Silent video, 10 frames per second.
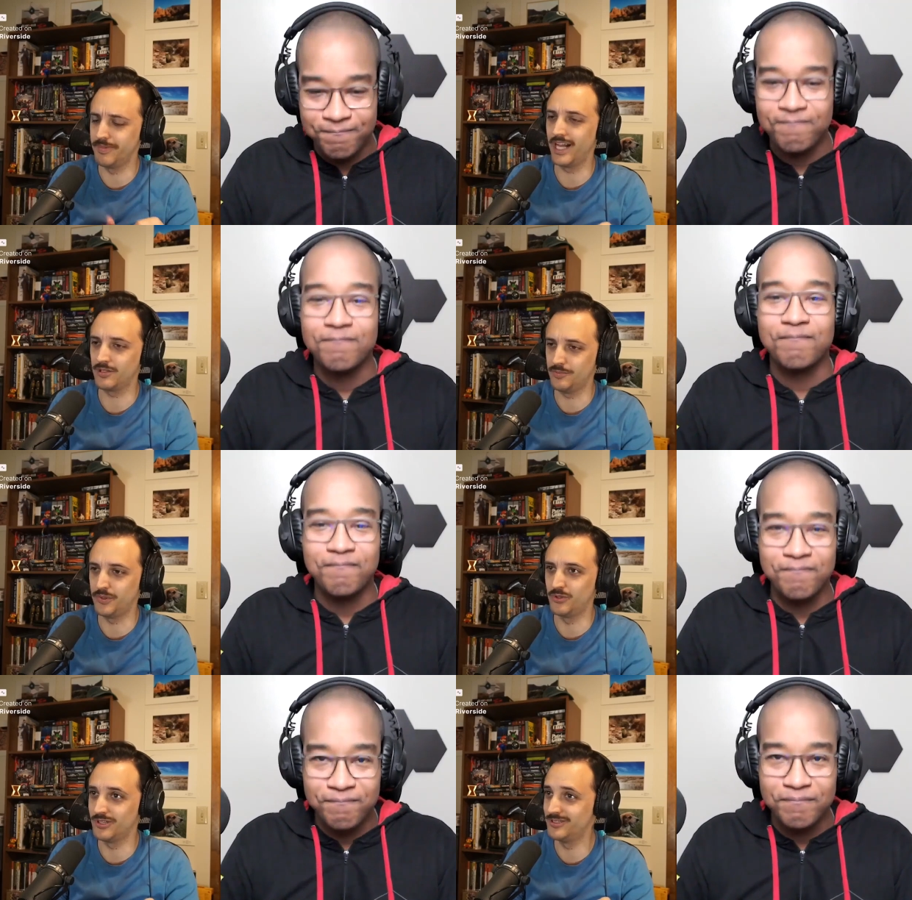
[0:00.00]

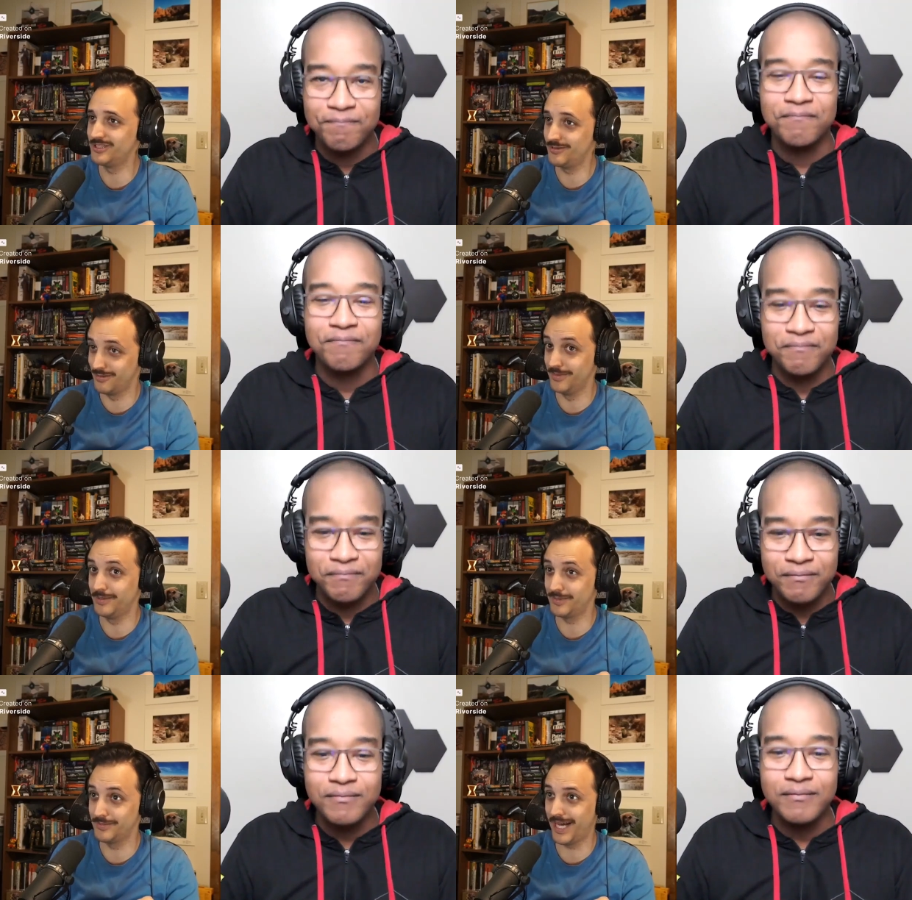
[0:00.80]
Speaker 1: Battleborn. Do you
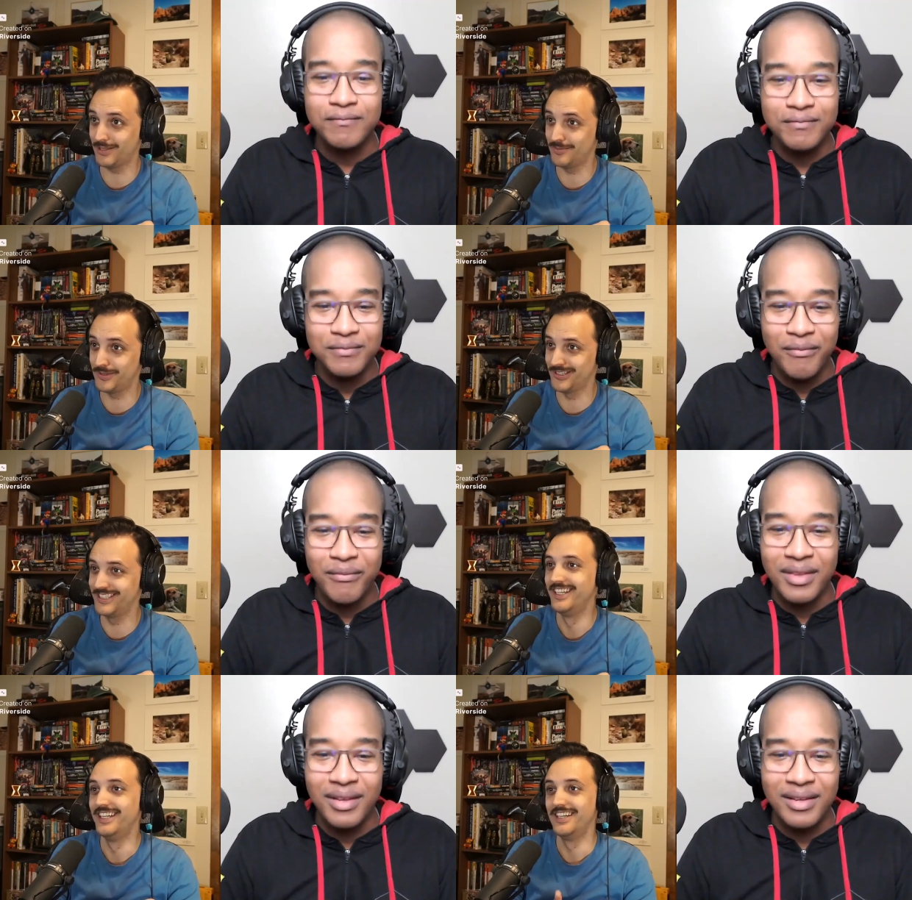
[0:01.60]
remember Battleborn?
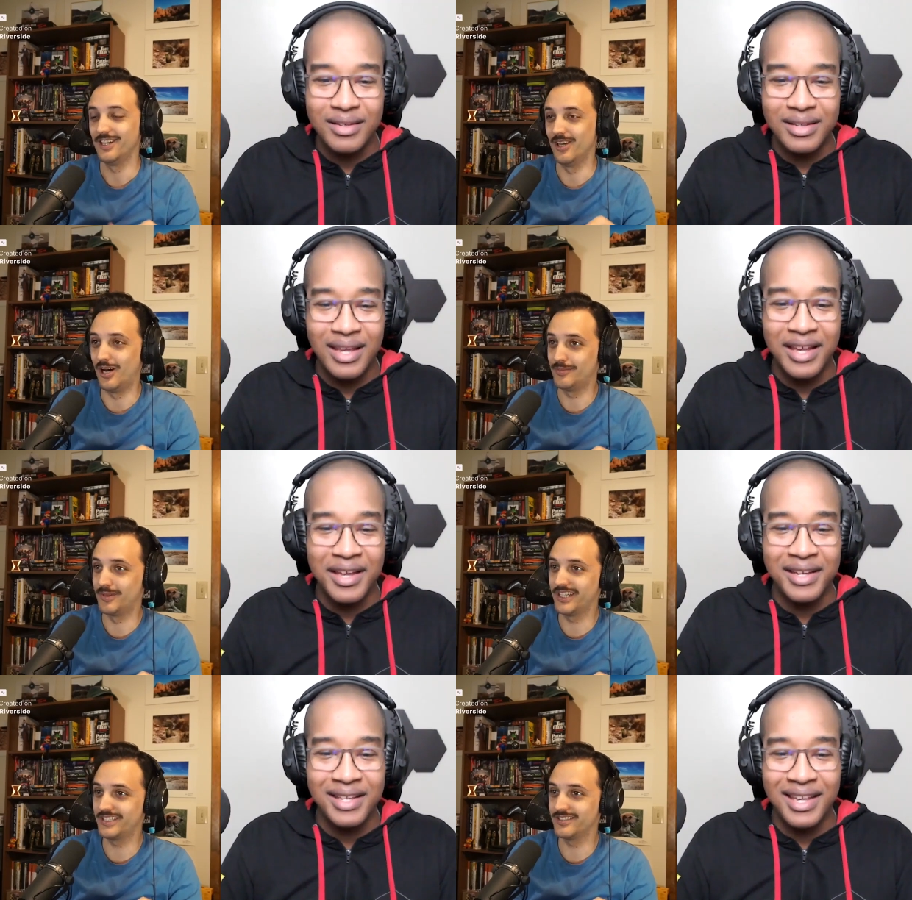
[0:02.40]

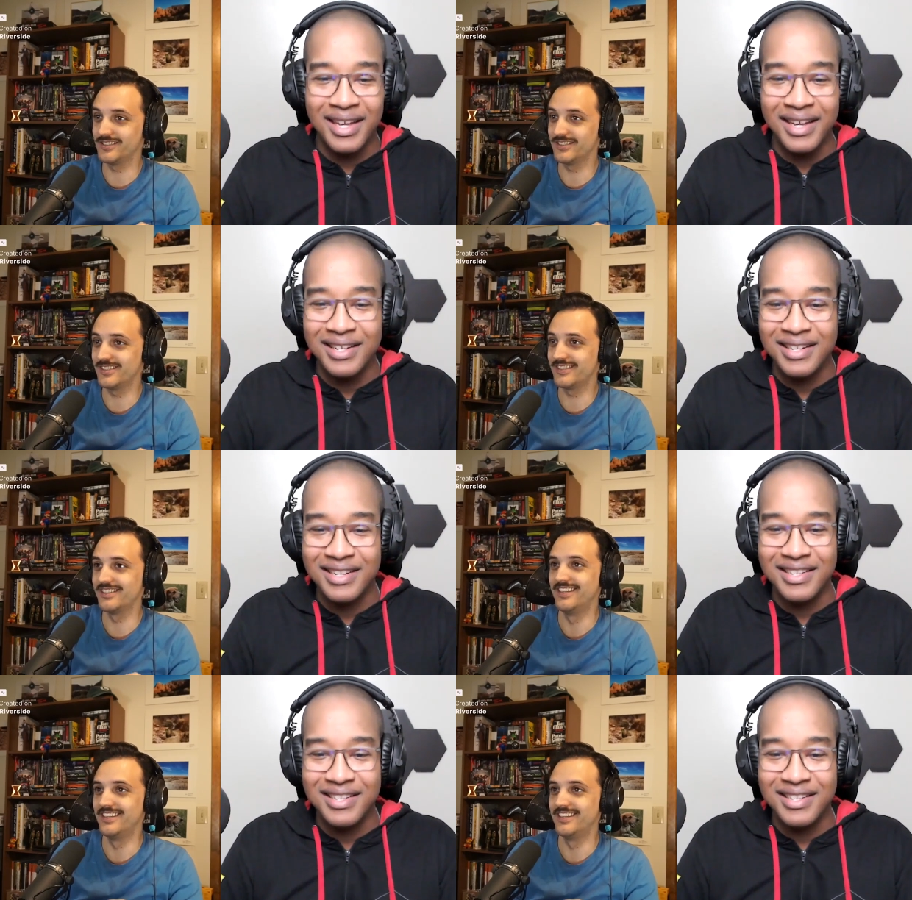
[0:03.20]
Lawbreakers. Yeah, yeah.